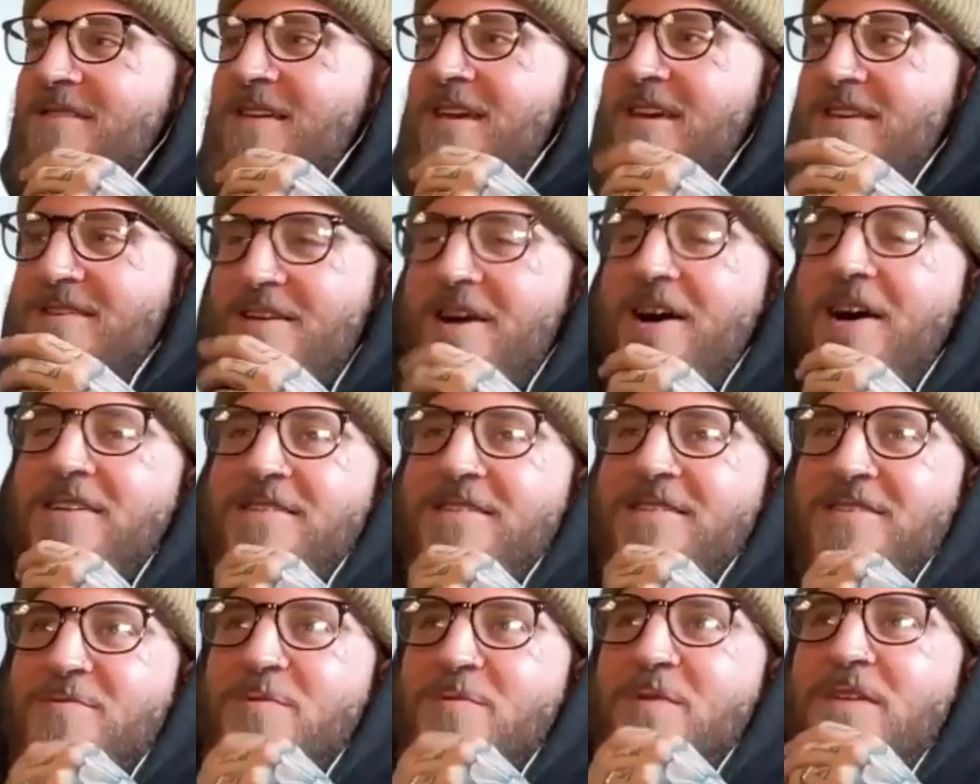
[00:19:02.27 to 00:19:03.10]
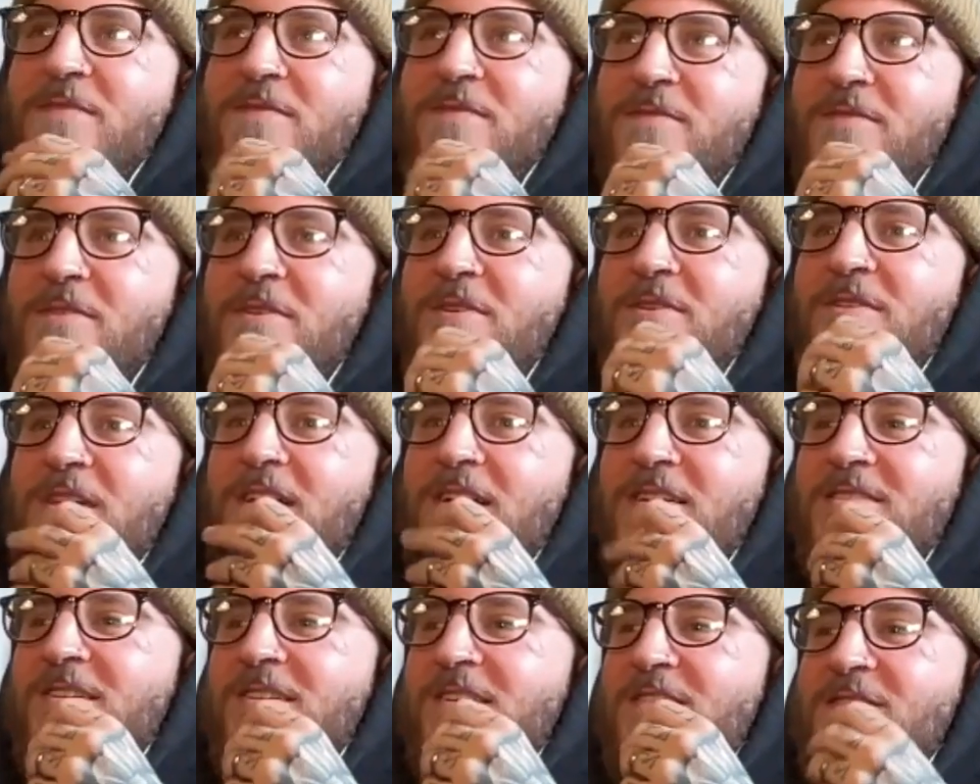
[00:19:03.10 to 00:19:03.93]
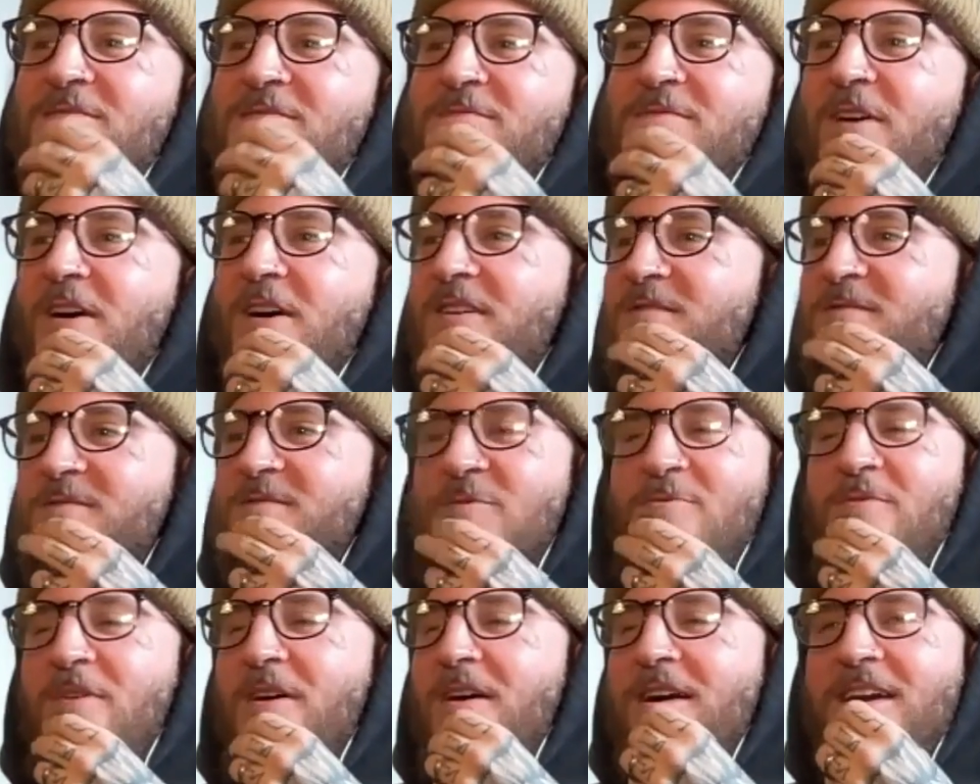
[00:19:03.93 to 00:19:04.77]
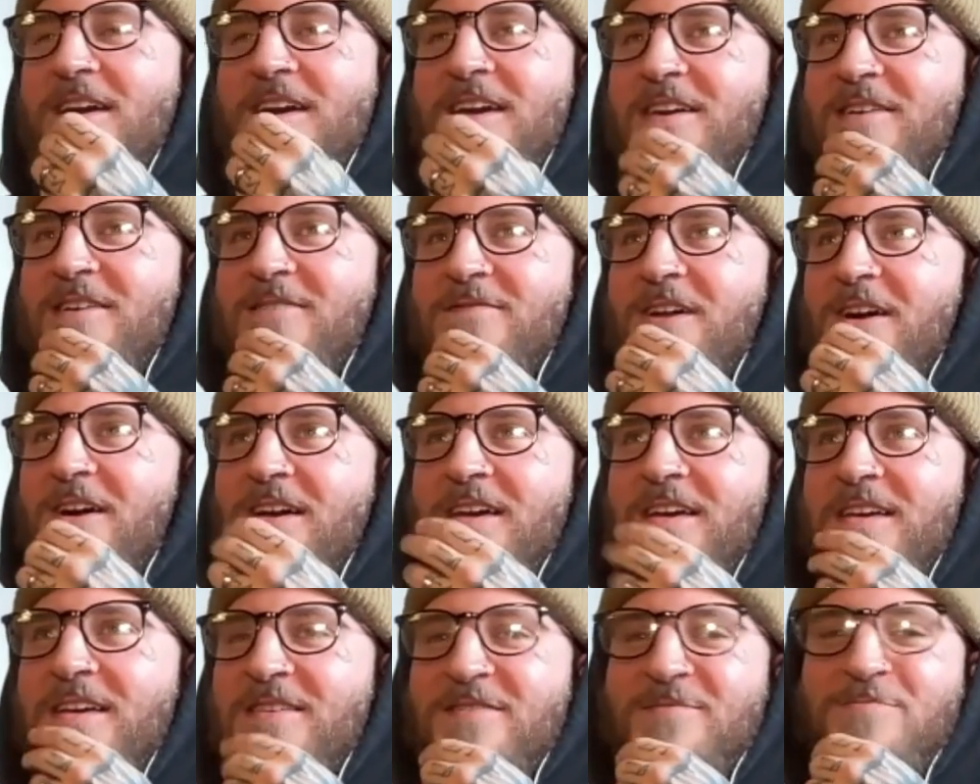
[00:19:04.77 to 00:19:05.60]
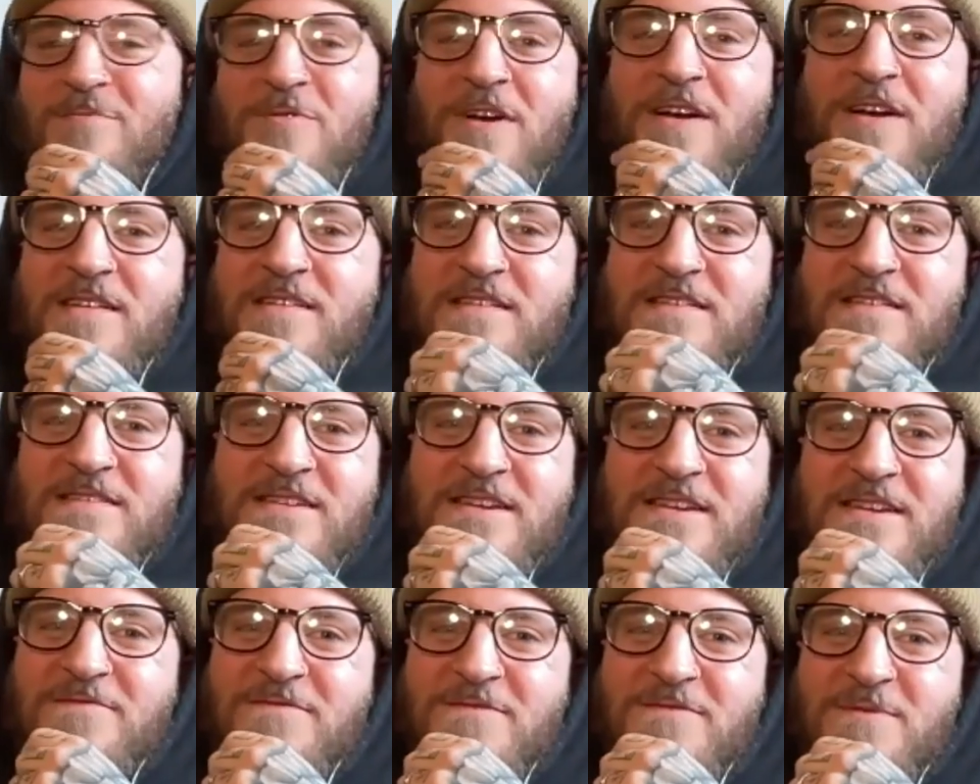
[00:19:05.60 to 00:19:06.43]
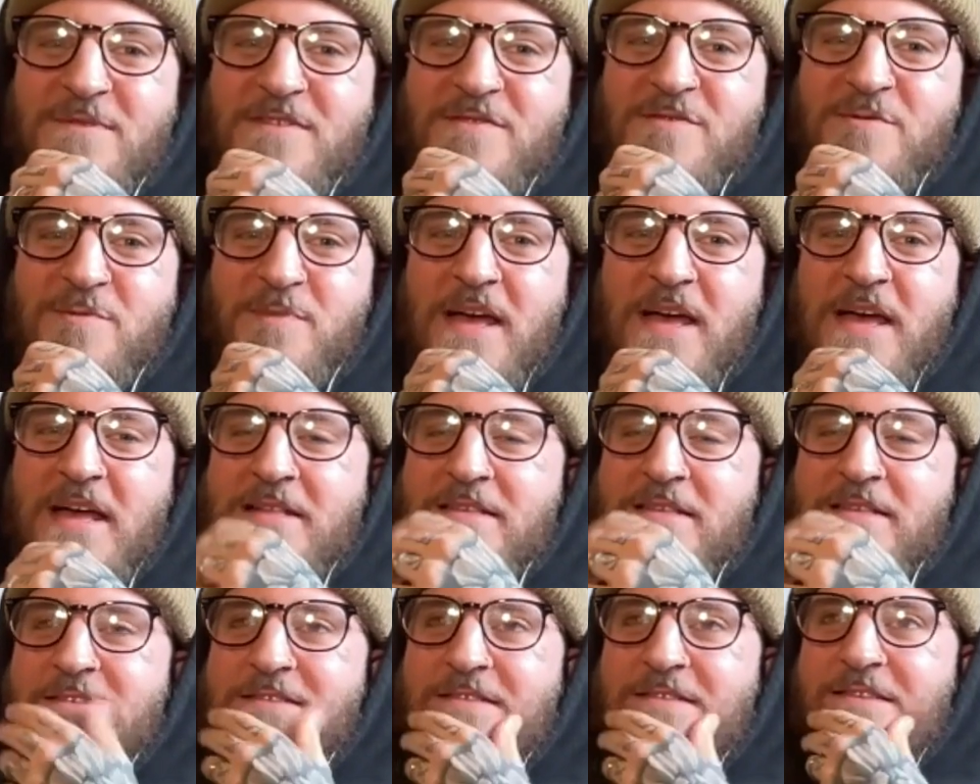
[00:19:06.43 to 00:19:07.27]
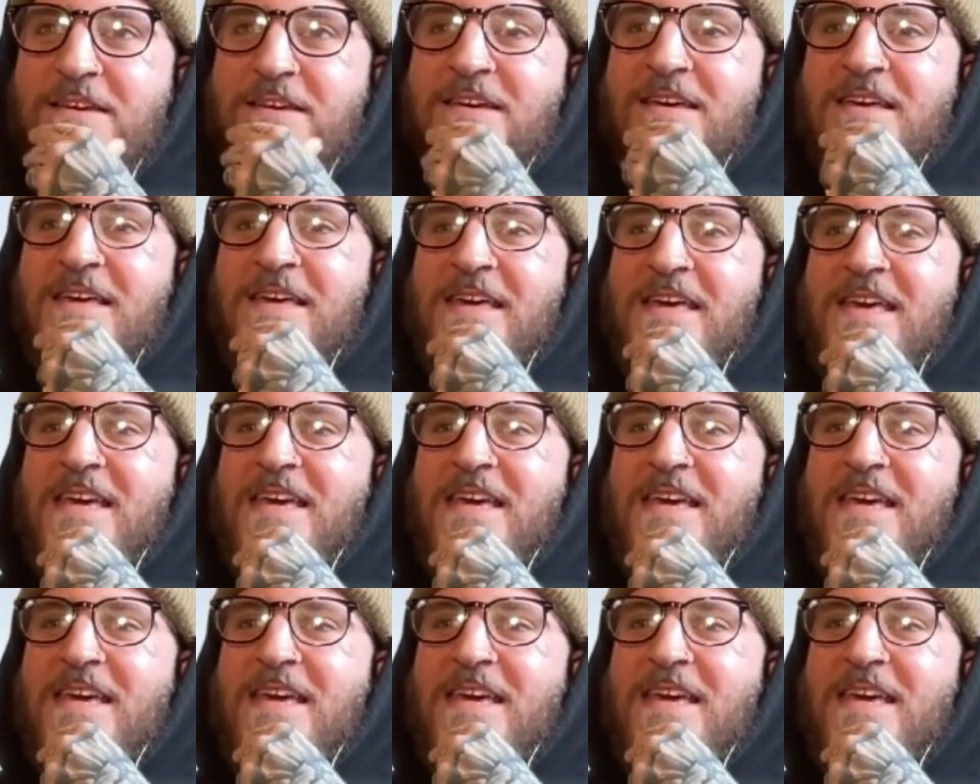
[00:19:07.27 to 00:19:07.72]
because we've got like such a vast variety of like inspirations and influential bands that